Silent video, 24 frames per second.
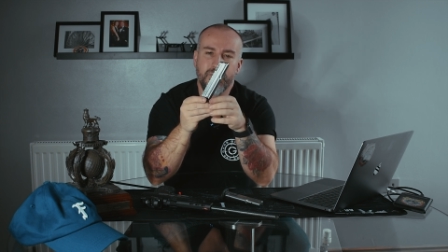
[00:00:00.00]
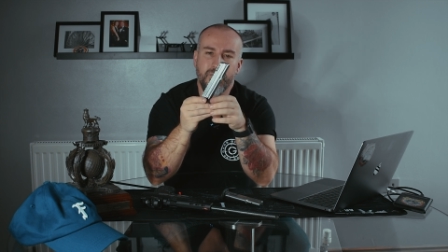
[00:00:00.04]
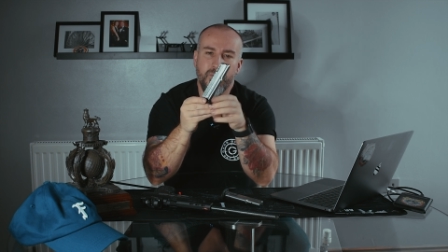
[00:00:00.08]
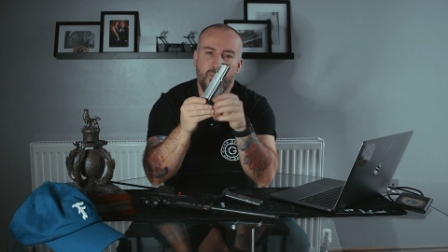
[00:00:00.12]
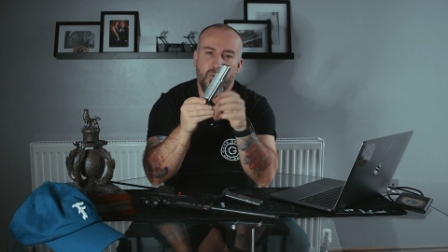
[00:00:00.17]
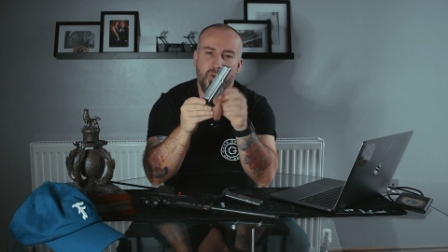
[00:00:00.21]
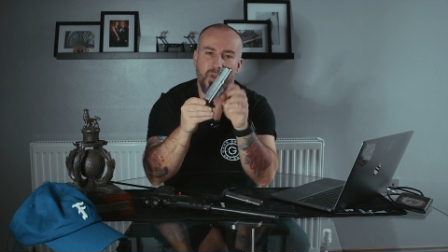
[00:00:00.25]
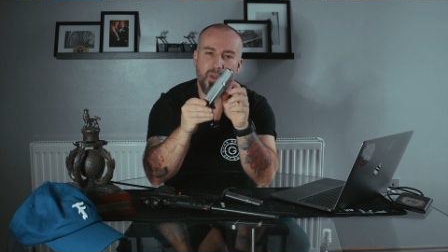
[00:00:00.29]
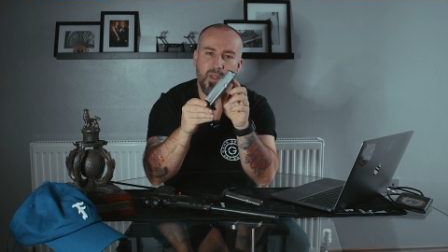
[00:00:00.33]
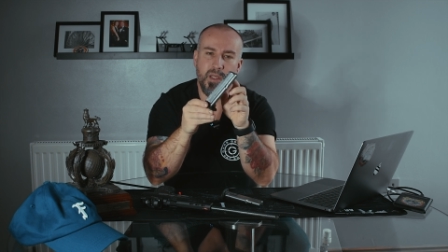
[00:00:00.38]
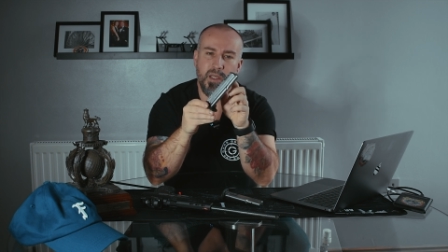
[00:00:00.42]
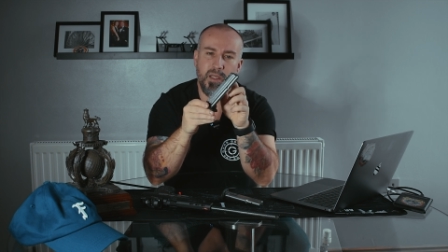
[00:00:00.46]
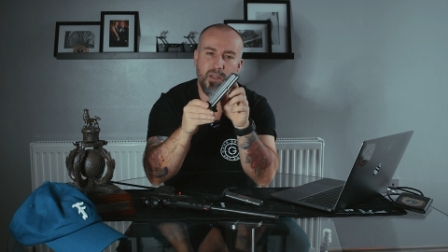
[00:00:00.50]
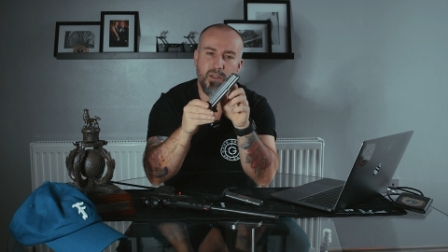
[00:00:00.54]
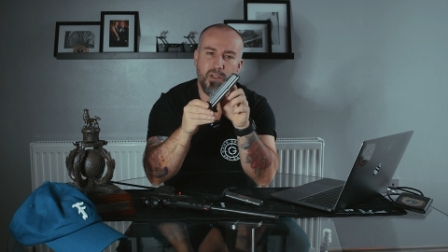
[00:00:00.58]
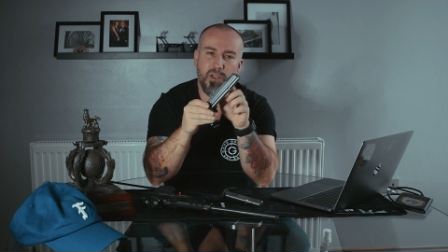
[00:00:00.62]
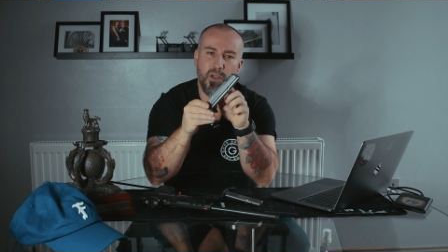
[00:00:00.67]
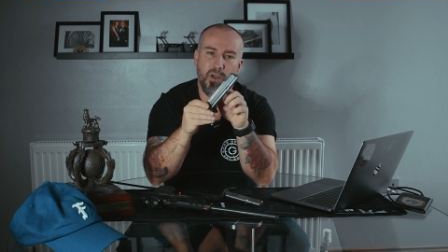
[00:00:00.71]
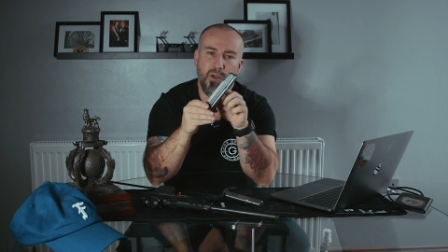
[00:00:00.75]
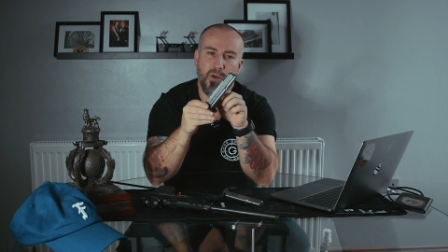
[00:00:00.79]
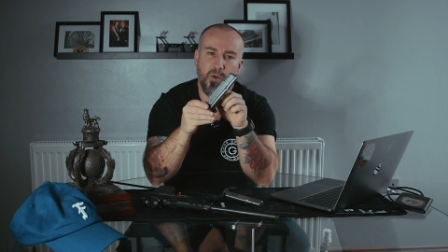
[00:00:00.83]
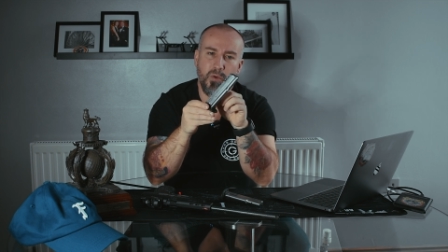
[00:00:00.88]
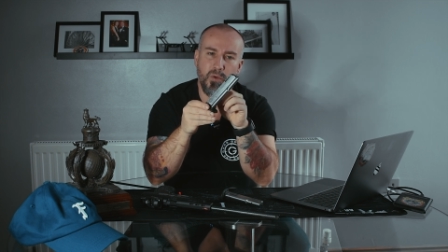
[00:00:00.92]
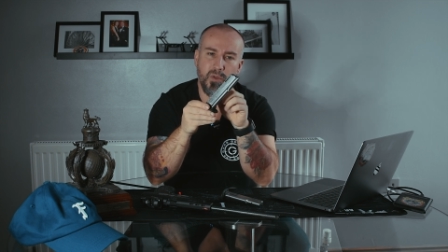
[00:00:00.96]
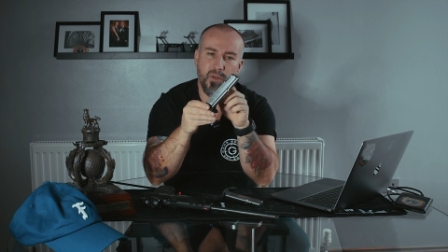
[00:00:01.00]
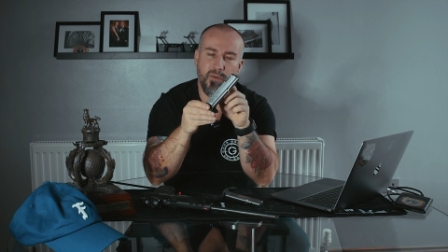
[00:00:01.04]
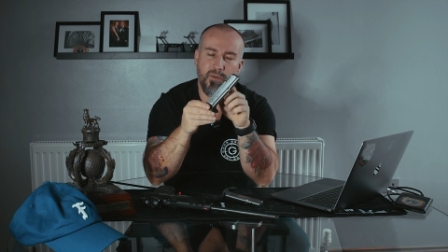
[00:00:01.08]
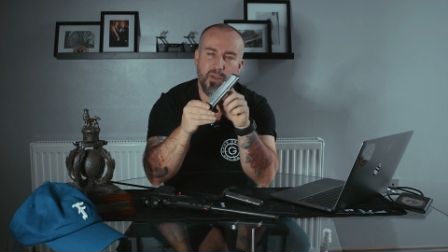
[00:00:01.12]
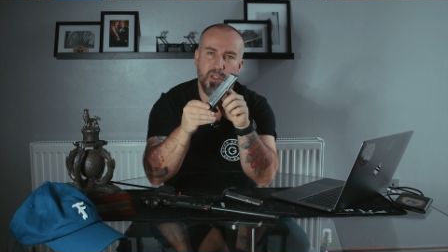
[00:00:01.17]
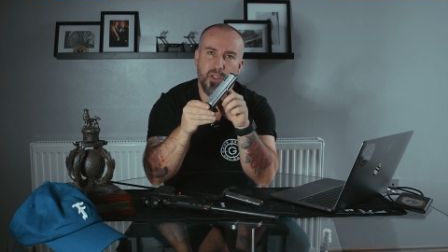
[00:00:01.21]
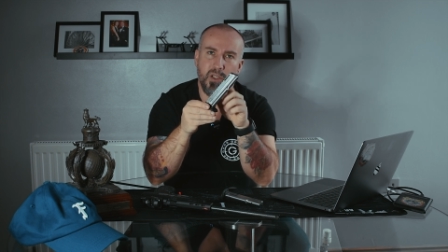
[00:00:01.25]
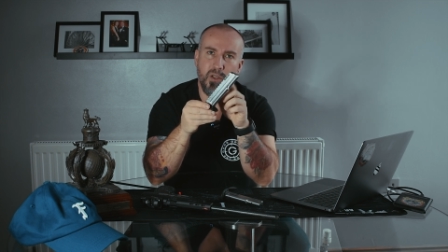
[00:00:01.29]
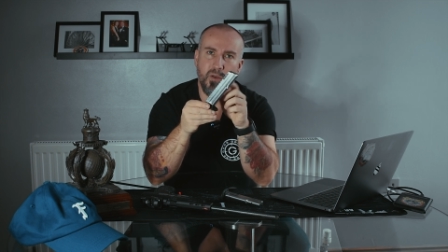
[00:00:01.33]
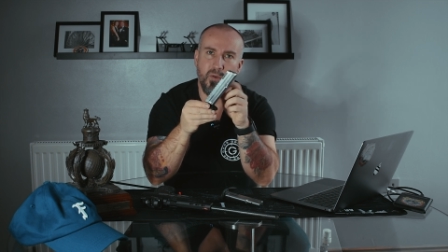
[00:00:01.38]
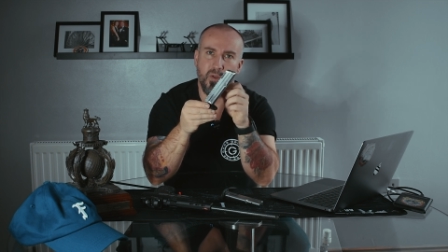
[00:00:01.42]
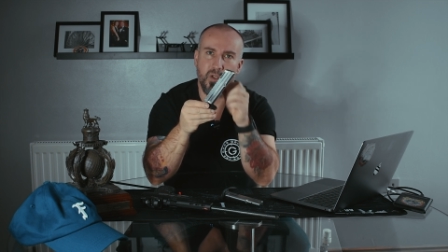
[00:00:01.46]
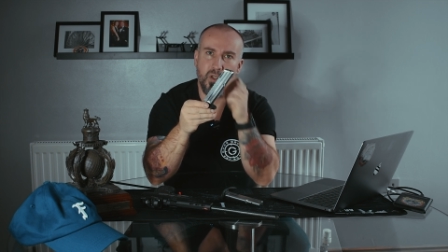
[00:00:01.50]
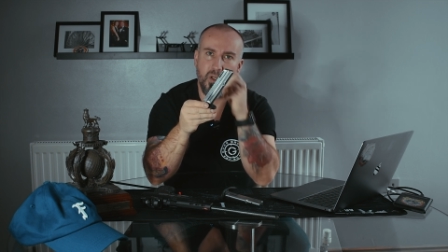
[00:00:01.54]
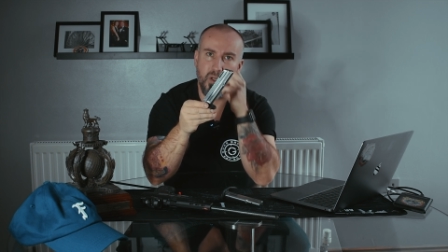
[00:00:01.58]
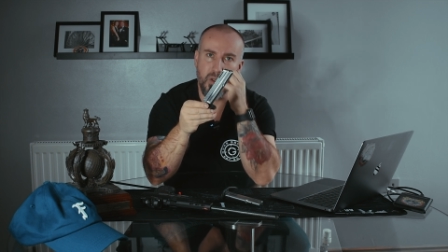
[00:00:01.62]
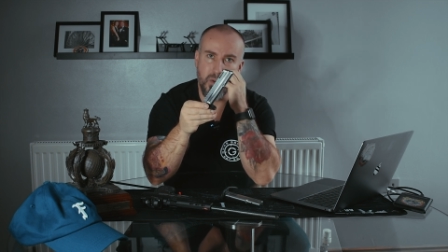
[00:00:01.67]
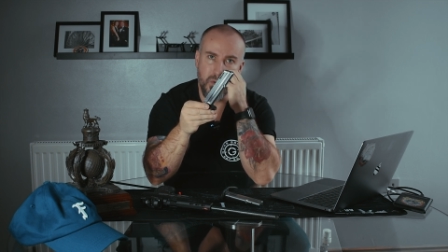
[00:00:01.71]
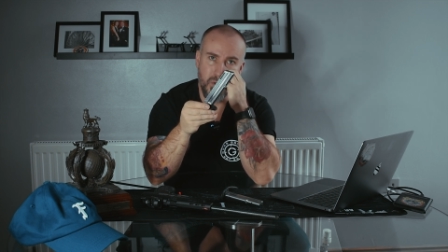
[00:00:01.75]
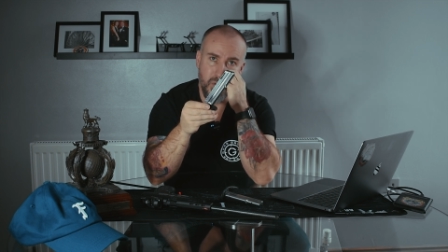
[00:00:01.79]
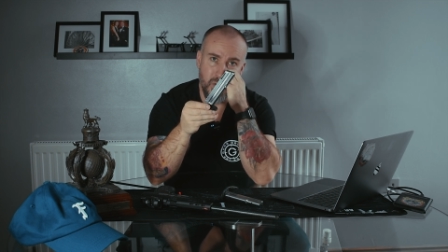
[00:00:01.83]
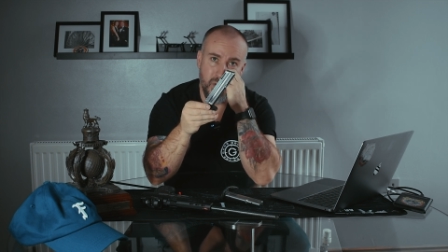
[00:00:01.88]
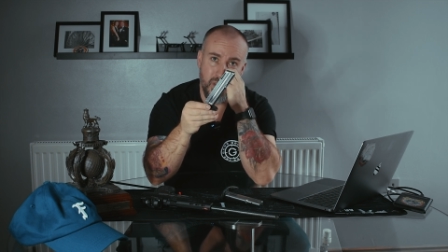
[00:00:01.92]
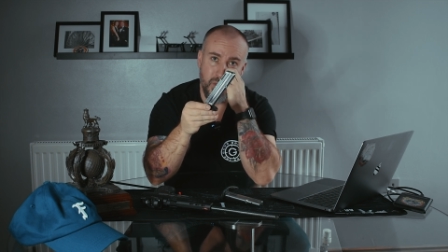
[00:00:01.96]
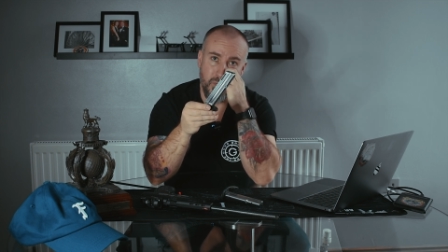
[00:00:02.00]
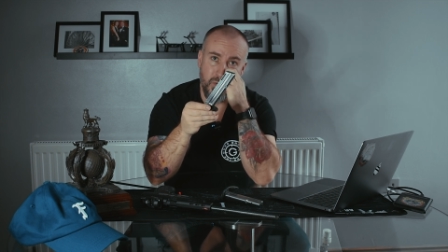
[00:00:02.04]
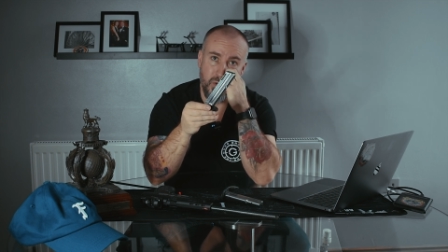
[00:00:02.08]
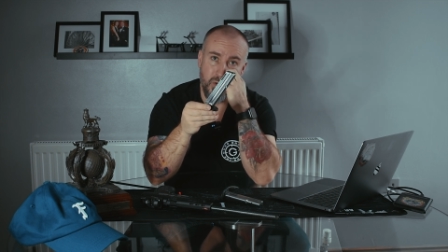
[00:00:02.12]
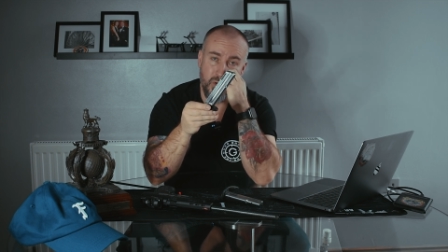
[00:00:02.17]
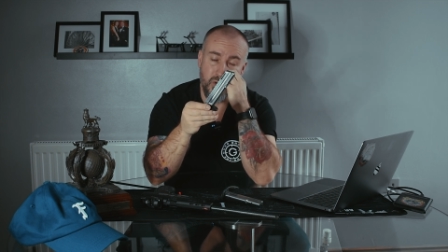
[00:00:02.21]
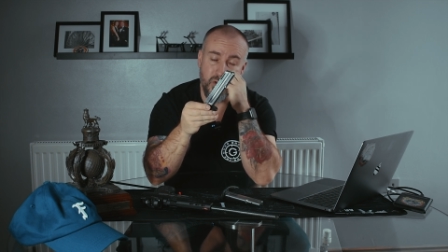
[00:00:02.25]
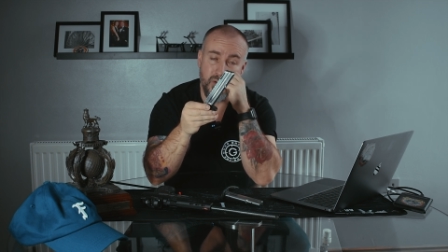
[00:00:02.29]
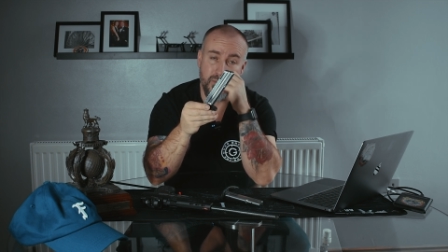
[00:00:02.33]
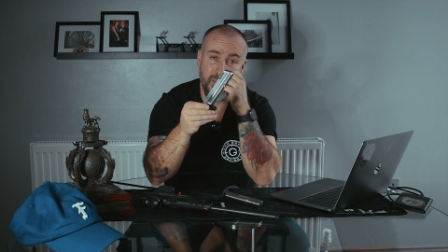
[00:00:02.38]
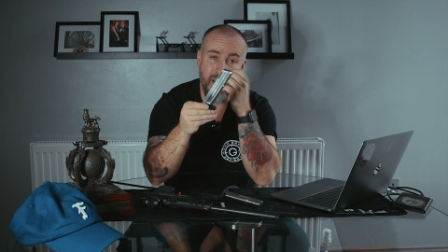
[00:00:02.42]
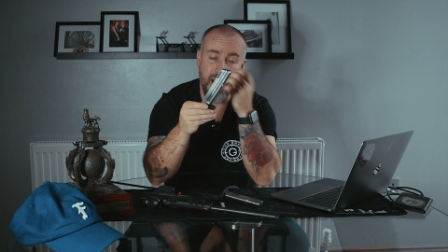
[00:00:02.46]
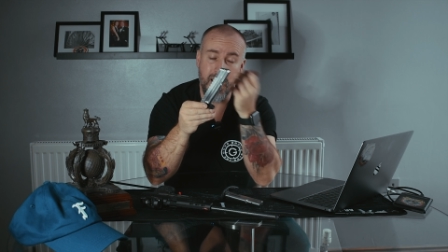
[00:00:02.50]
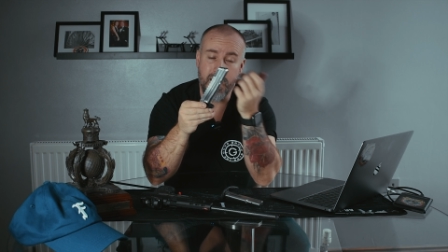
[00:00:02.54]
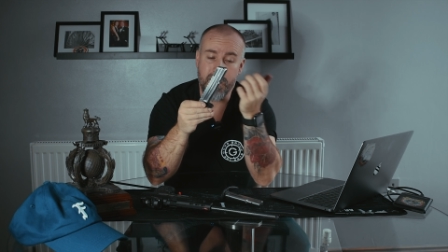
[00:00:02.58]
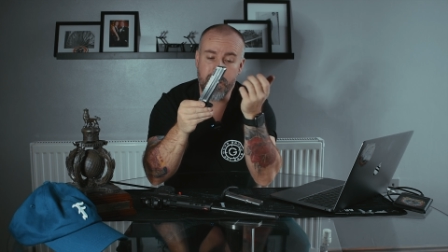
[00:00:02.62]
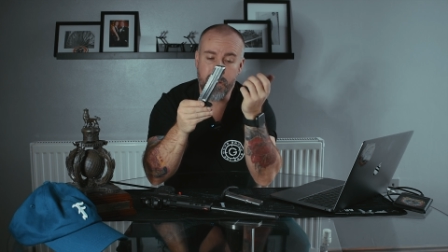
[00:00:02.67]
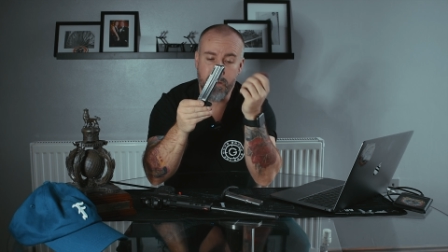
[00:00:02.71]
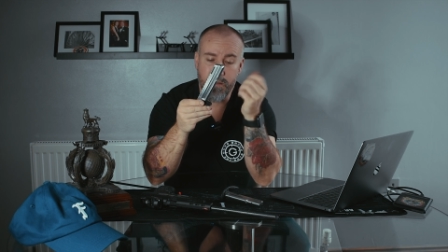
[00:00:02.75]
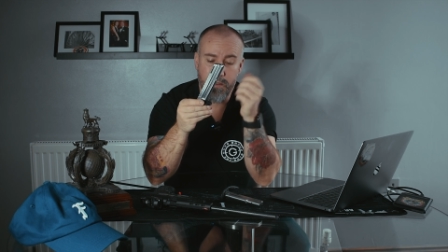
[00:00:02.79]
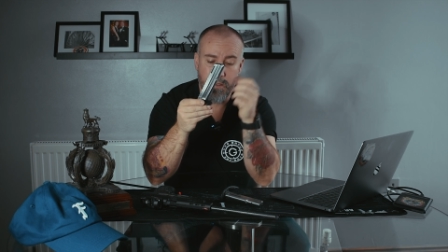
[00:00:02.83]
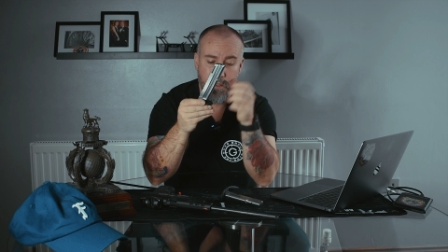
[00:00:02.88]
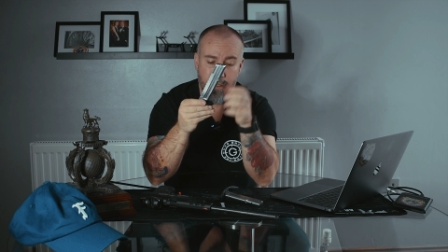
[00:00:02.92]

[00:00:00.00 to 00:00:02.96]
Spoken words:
with the internals of a 2.2, because it would have just made